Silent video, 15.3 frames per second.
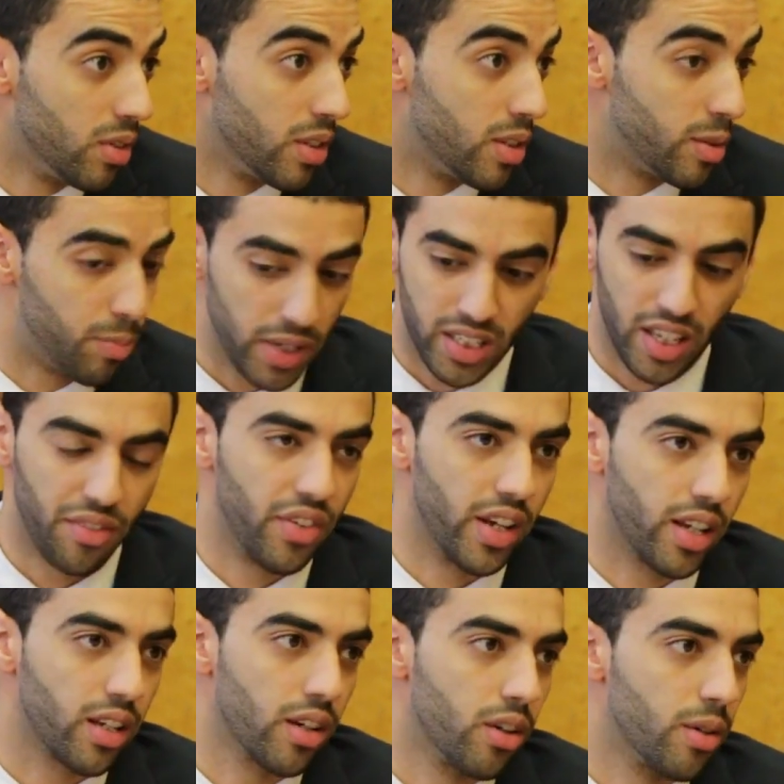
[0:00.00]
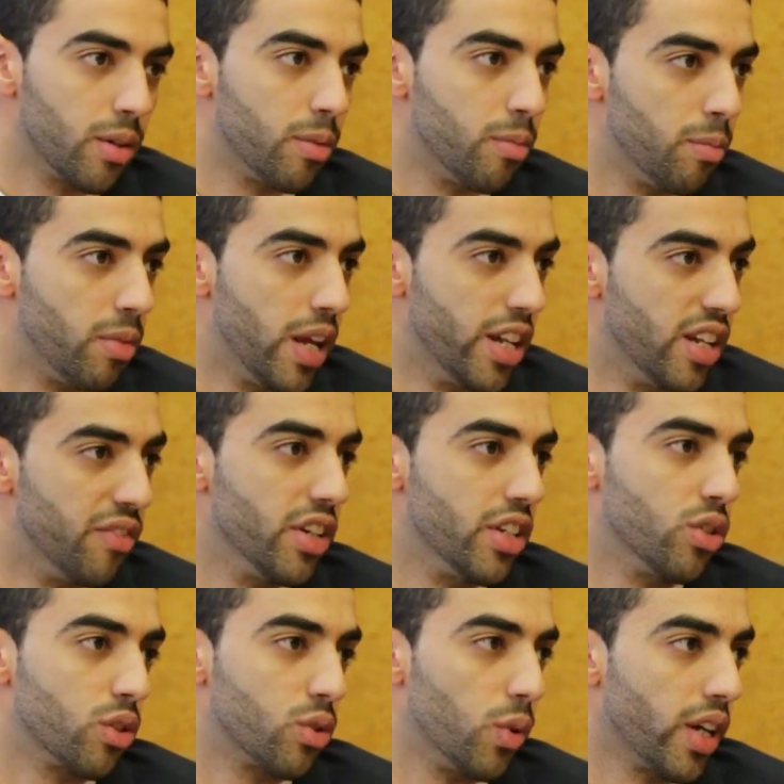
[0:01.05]
specific
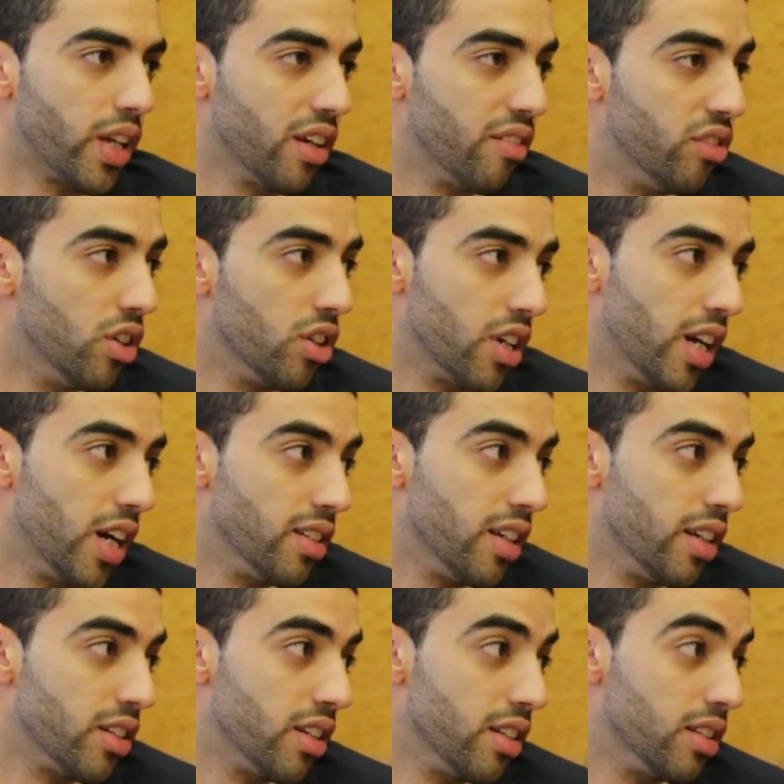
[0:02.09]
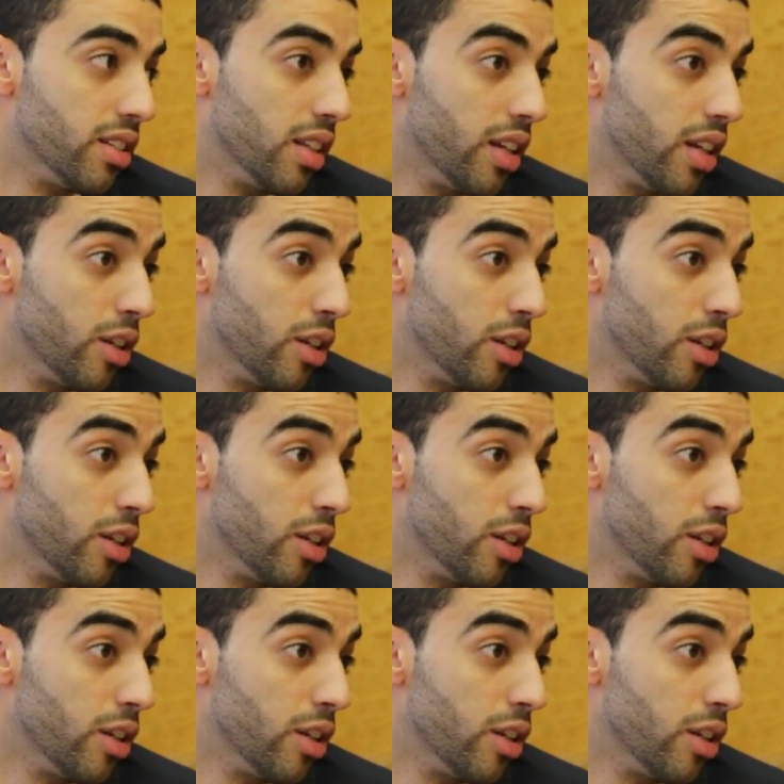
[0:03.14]
individuals working for organizations.